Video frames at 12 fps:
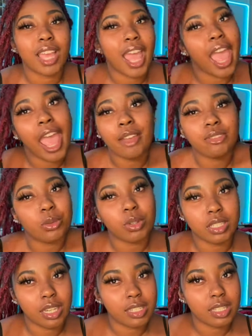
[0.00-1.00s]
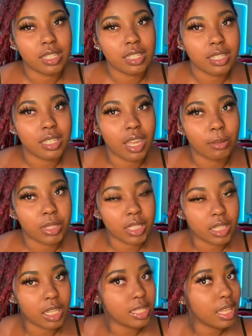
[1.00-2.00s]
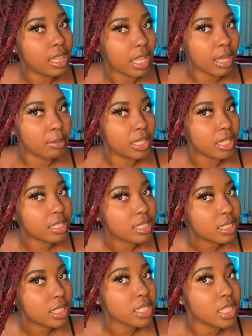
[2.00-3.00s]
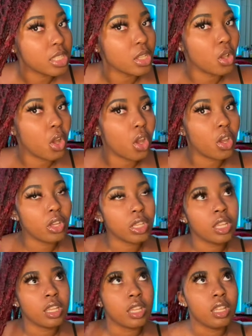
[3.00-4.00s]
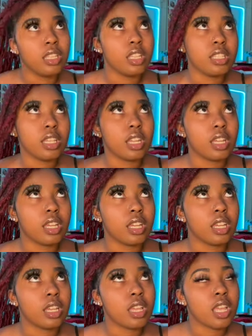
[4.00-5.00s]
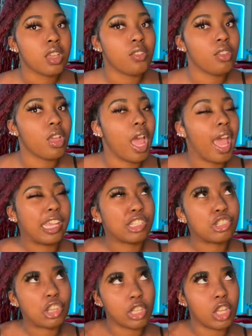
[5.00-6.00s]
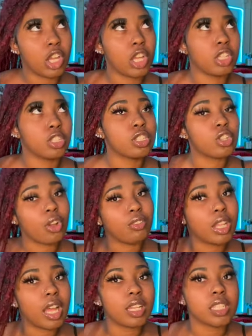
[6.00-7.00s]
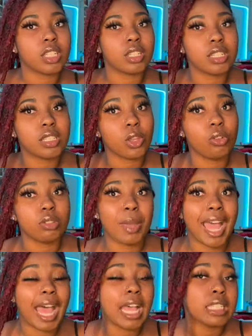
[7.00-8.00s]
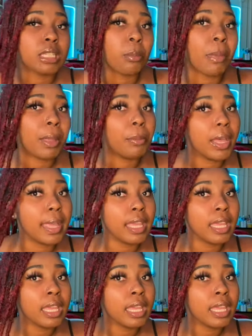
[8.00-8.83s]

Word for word: everyone does it. I mean, it's a lot because this is long. These are the extra long soft locs, so this goes past my butt.